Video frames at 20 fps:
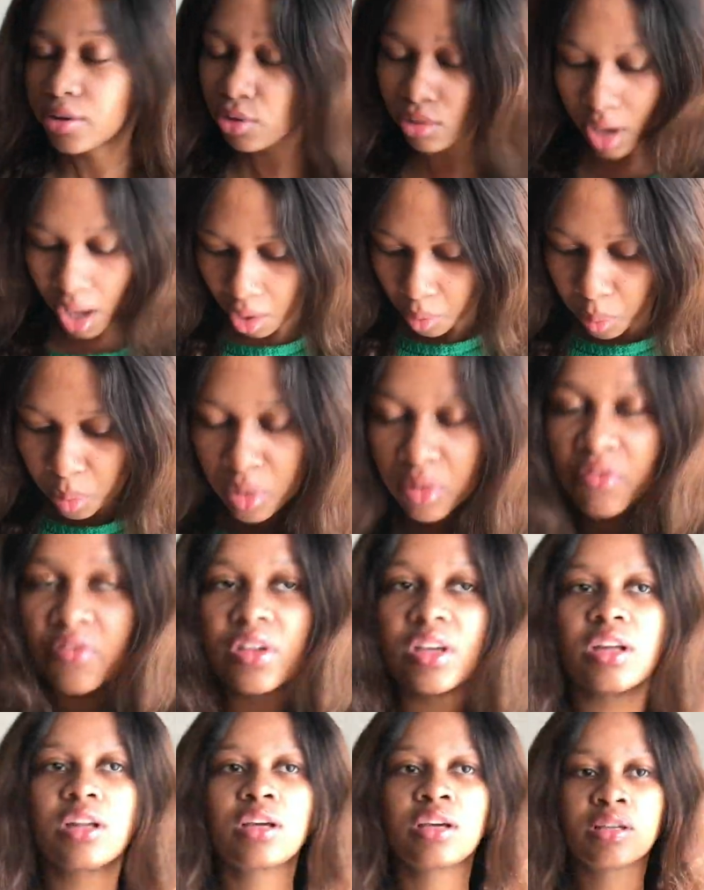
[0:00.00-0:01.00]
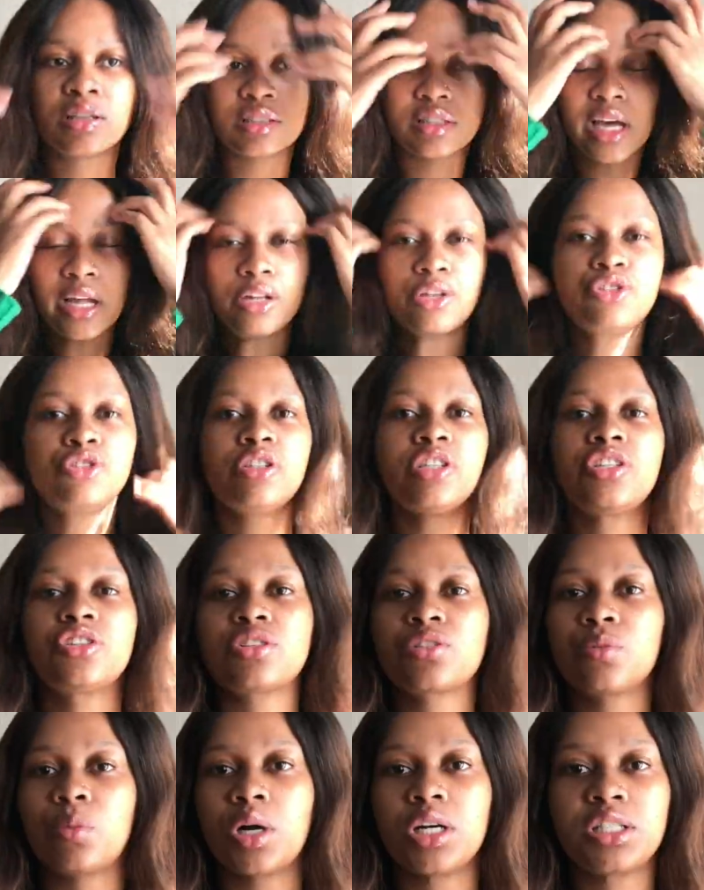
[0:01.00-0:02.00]
Look how poofy it is. I literally
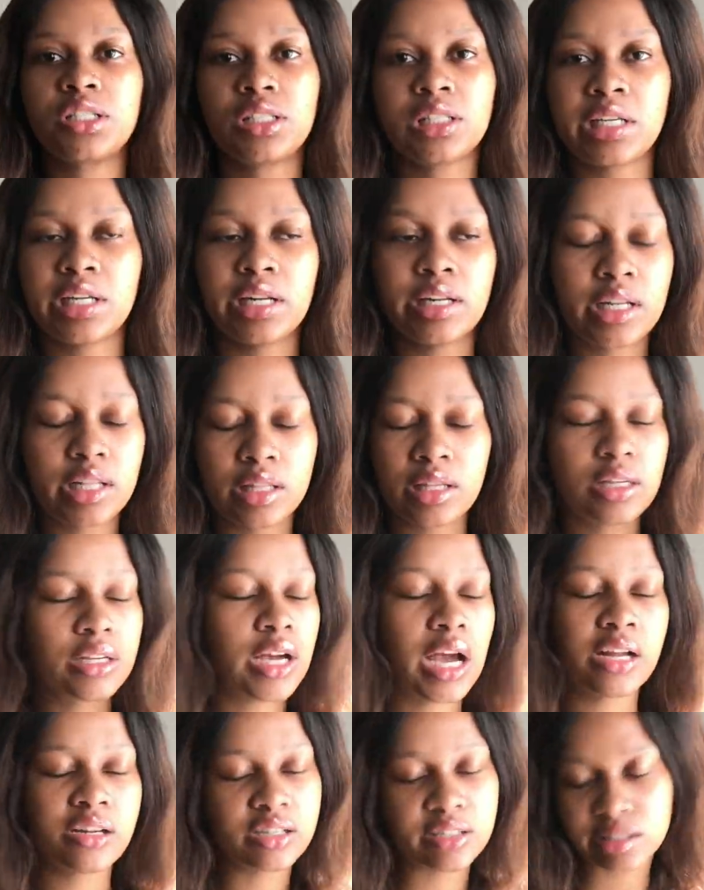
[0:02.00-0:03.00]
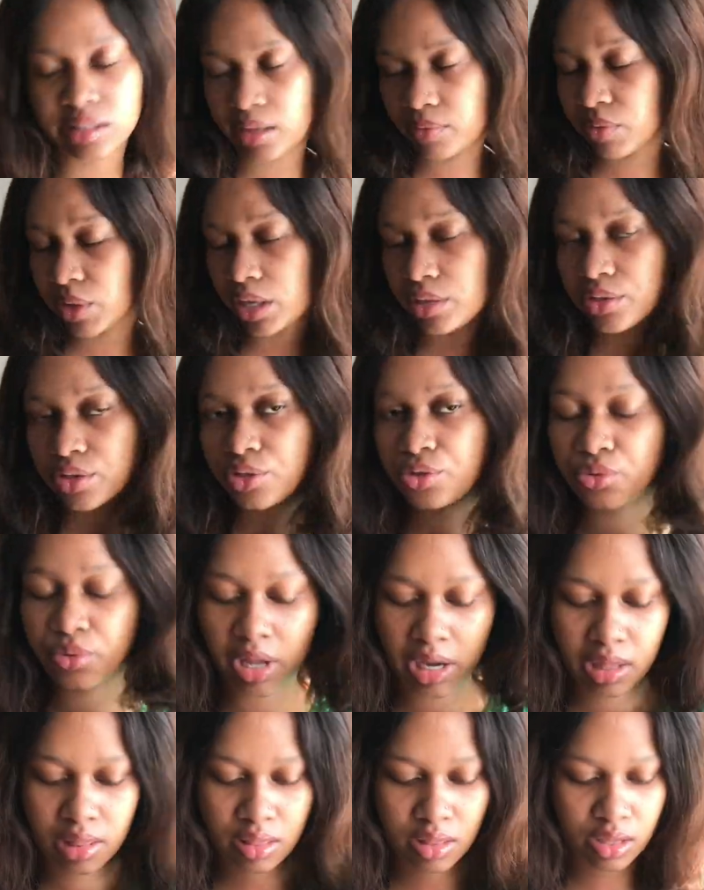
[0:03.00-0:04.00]
just washed it and then I just left it. I didn't do
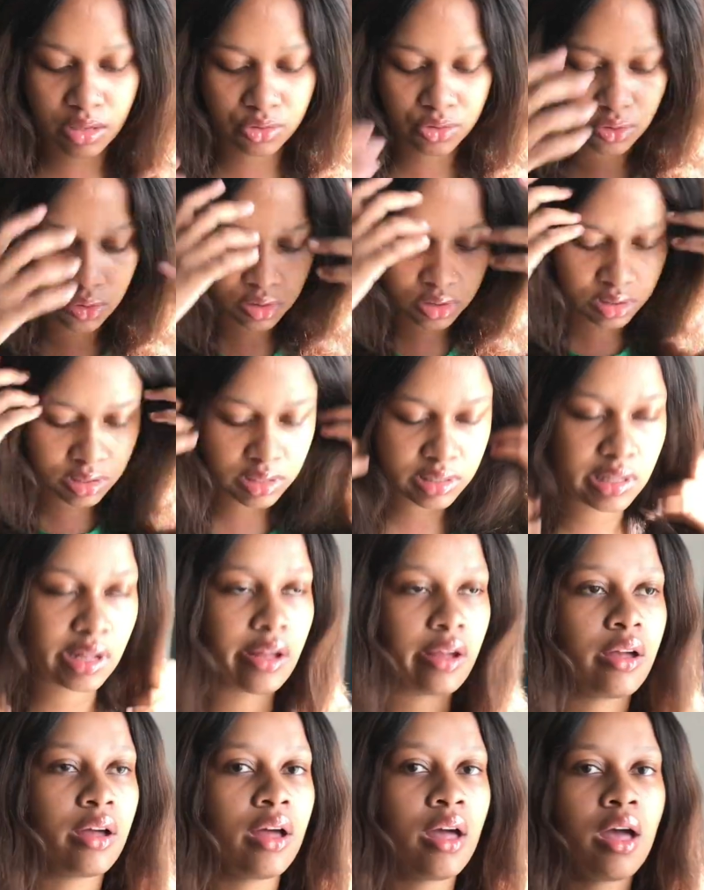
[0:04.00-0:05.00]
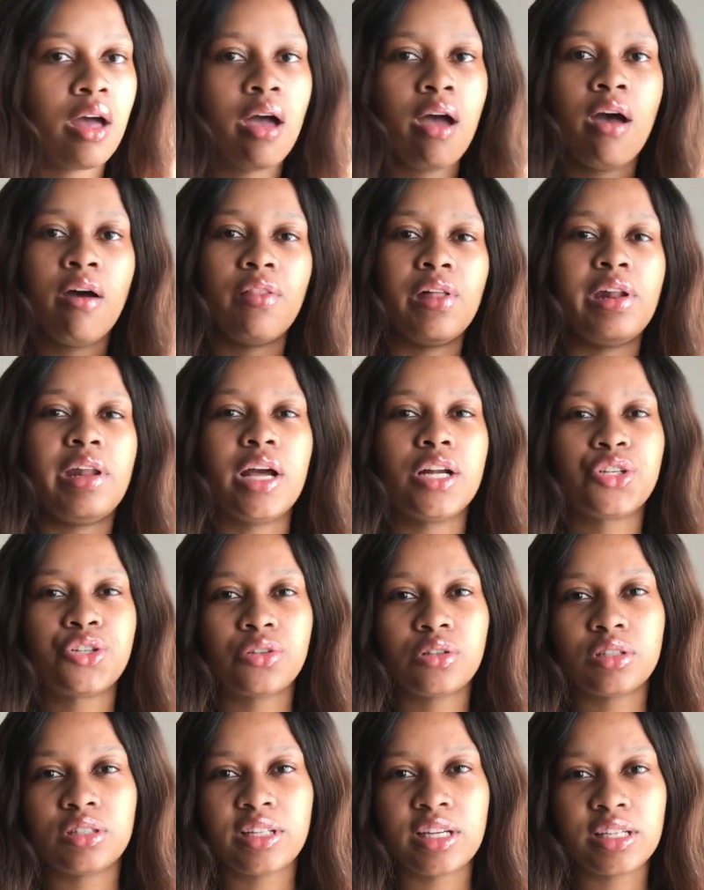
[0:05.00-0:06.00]
anything. So this is like the
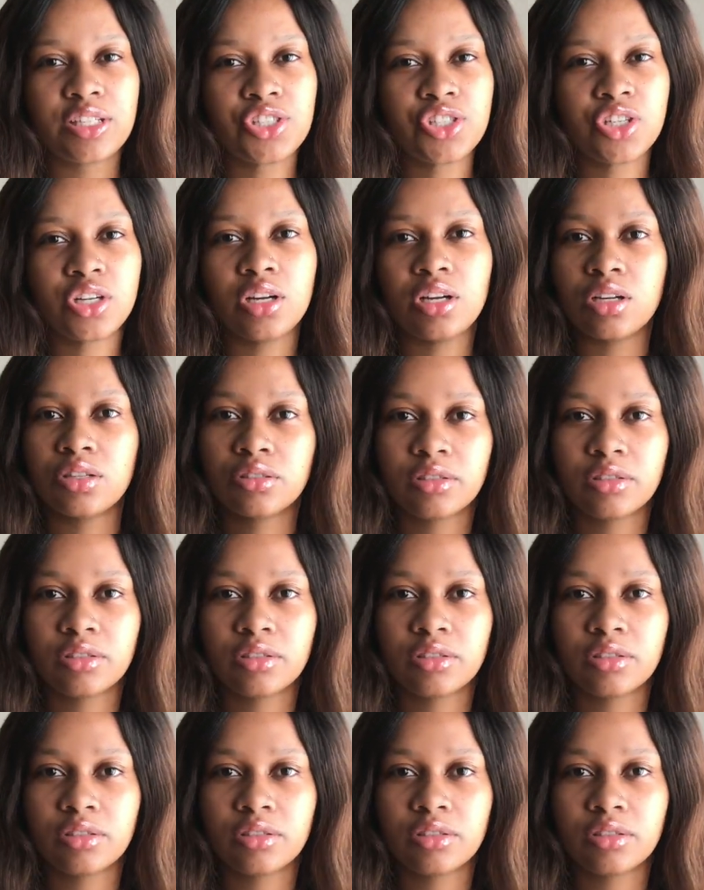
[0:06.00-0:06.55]
natural texture.